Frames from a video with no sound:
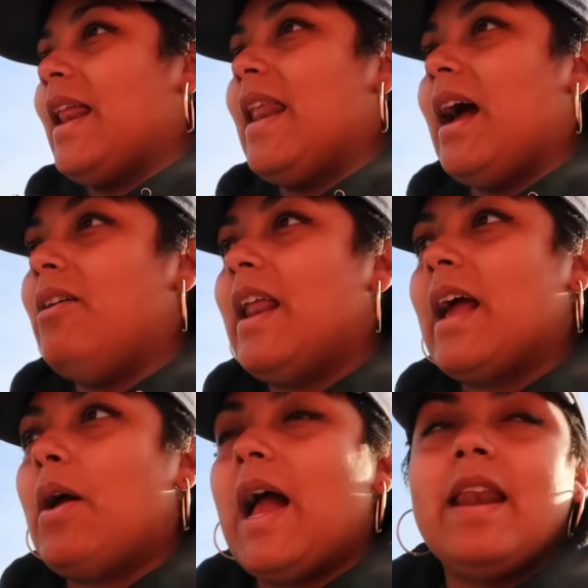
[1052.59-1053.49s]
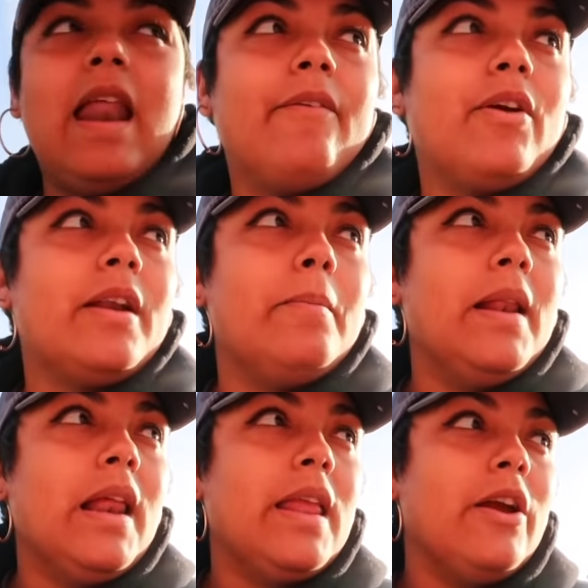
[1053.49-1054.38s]
now, like, I never in a
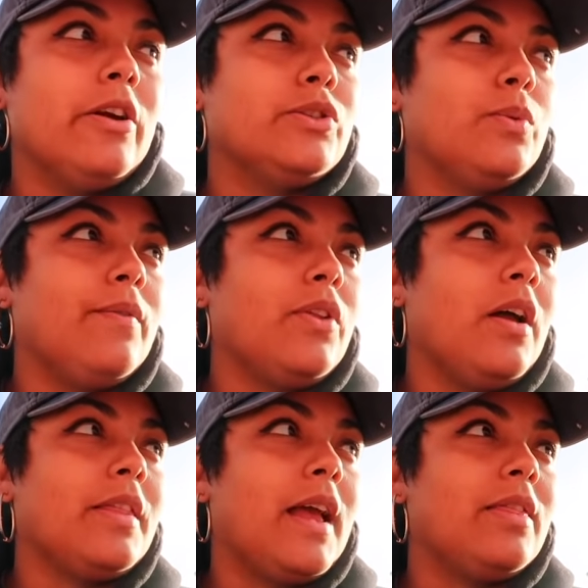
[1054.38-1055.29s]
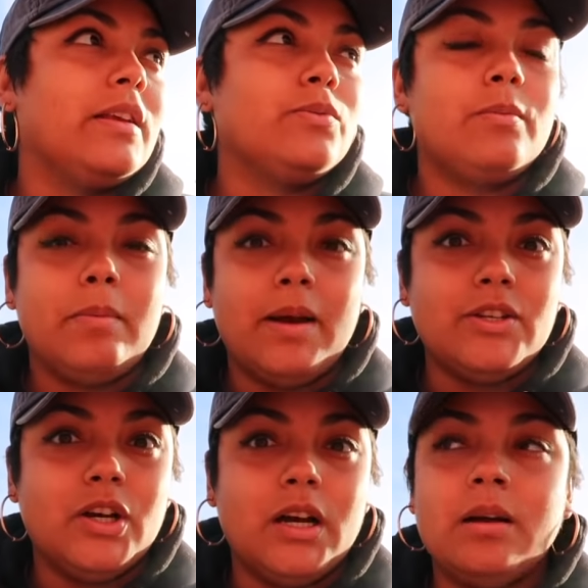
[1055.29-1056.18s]
million years would have thought that this would be my
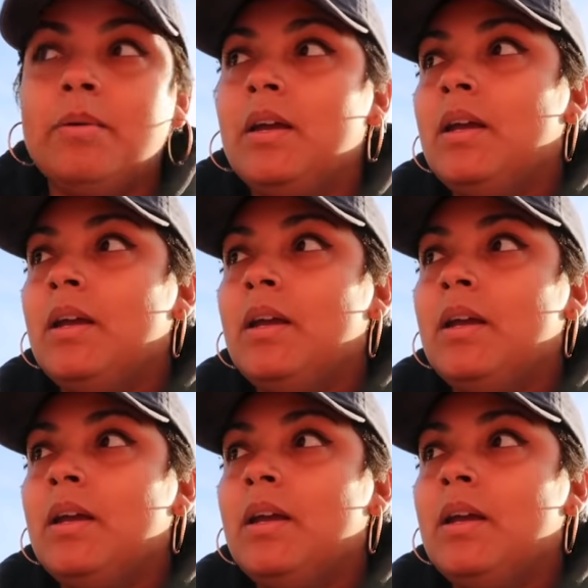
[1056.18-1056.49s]
job